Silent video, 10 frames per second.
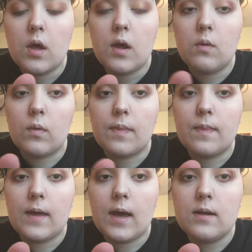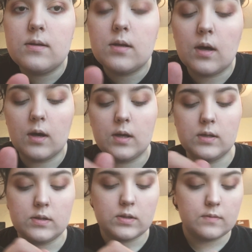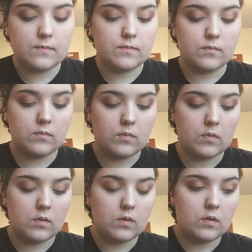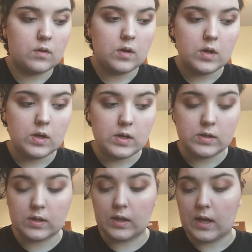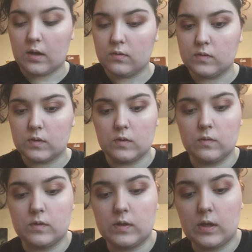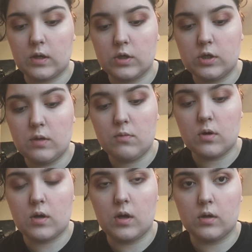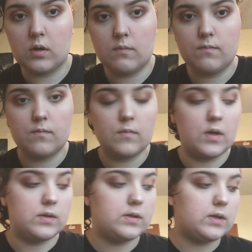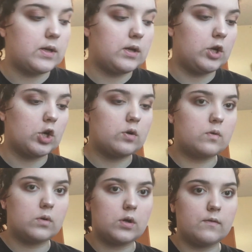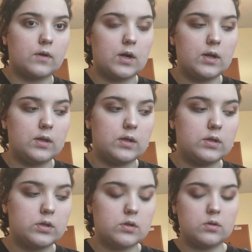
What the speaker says: And what that does is allows you to take a shimmer color and stick it in your corner of your eyelids.